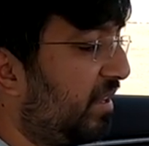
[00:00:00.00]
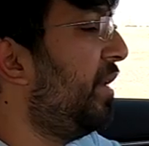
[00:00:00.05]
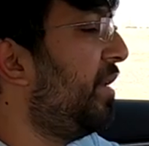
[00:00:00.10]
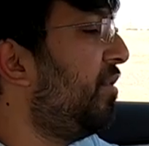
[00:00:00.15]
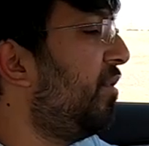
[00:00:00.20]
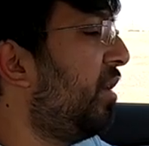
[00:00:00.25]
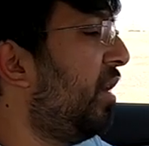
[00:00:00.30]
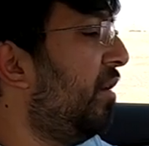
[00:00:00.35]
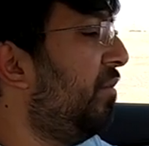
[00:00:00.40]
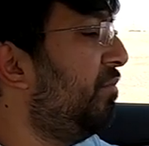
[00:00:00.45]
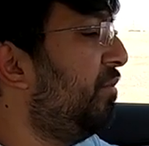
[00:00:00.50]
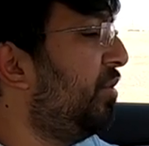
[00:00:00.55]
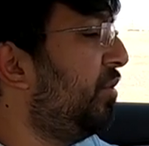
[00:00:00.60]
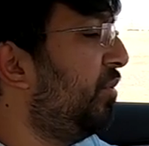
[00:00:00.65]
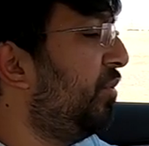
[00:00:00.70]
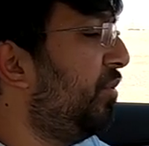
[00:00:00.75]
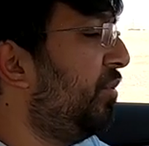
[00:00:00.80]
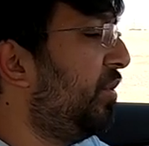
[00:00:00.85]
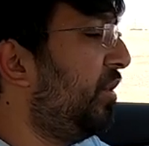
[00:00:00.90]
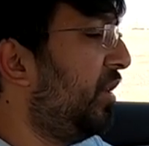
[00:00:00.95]
When you come
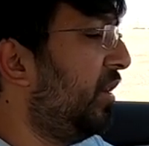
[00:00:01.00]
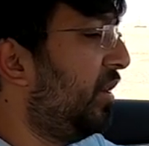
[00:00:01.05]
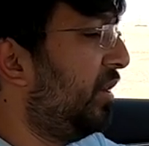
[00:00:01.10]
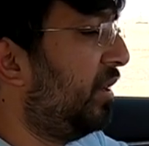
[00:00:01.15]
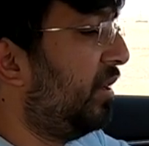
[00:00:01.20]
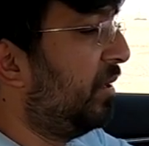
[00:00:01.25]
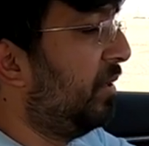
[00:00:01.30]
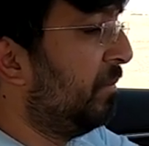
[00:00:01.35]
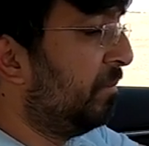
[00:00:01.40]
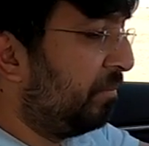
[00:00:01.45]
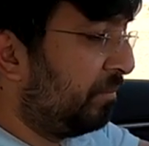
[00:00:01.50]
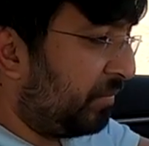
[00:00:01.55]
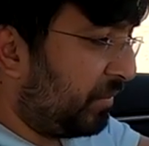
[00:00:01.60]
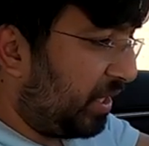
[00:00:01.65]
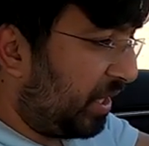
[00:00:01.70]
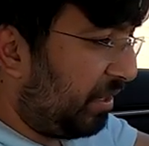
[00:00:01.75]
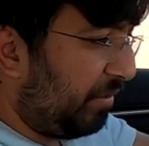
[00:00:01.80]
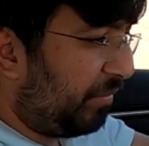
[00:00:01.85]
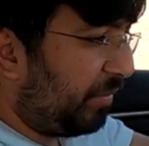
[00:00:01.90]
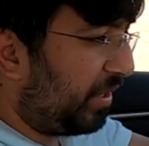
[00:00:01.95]
to the
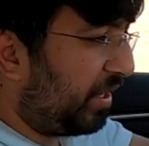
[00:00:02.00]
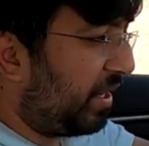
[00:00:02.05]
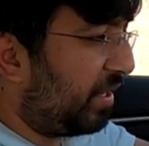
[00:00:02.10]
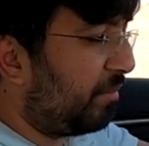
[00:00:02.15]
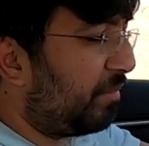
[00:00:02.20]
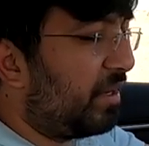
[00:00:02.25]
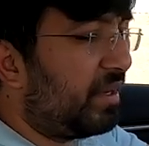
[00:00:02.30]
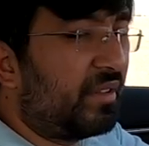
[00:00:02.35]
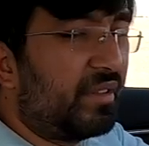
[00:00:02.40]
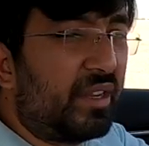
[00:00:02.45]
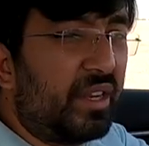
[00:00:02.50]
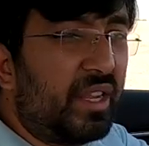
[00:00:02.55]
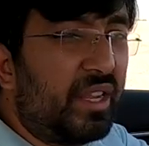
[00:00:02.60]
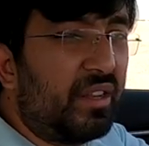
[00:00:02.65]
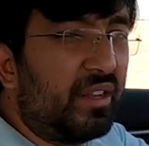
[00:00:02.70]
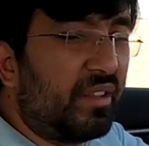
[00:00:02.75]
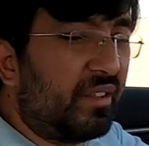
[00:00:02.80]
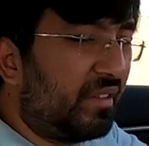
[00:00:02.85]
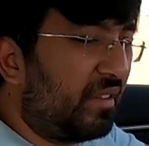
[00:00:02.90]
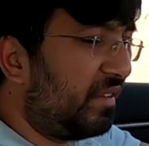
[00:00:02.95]
Infotainment
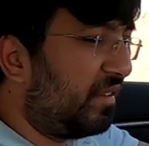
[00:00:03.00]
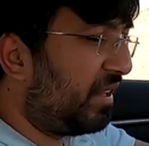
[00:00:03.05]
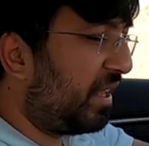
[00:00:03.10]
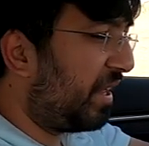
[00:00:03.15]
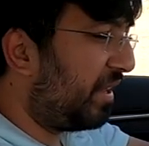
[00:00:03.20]
screen. This is